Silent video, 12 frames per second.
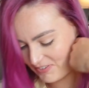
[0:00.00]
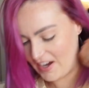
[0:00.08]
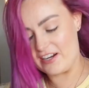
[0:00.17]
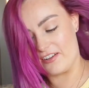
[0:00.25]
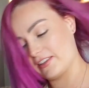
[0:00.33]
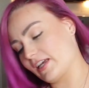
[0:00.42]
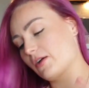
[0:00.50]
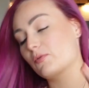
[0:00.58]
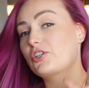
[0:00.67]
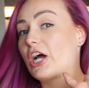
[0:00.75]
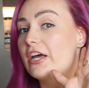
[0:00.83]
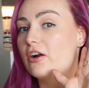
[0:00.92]
final thing,
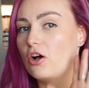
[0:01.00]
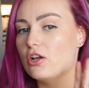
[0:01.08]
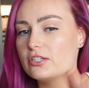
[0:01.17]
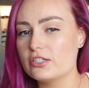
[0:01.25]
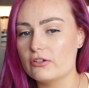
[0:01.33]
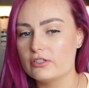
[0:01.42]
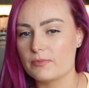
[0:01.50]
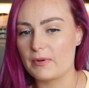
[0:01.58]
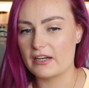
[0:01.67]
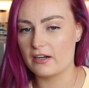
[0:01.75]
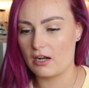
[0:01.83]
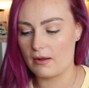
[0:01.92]
which I had also
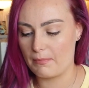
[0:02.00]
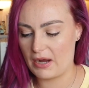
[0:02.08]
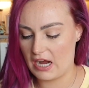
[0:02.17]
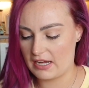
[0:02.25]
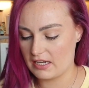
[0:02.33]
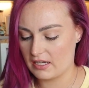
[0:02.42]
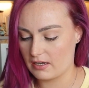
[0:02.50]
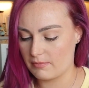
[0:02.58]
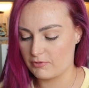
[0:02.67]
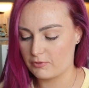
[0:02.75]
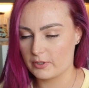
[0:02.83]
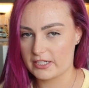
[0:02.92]
debated on buying
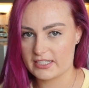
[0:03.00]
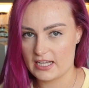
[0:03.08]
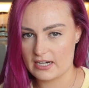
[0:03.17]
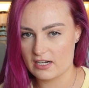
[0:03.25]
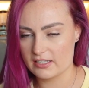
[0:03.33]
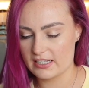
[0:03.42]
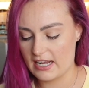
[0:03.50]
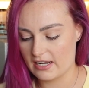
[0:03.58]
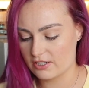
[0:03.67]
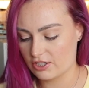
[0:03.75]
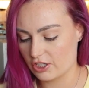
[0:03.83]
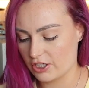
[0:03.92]
before deciding on the egg
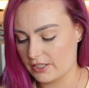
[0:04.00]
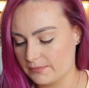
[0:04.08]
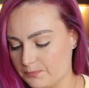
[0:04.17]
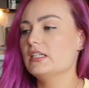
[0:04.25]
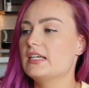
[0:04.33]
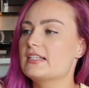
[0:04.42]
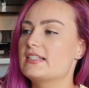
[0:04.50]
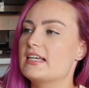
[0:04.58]
skirt, is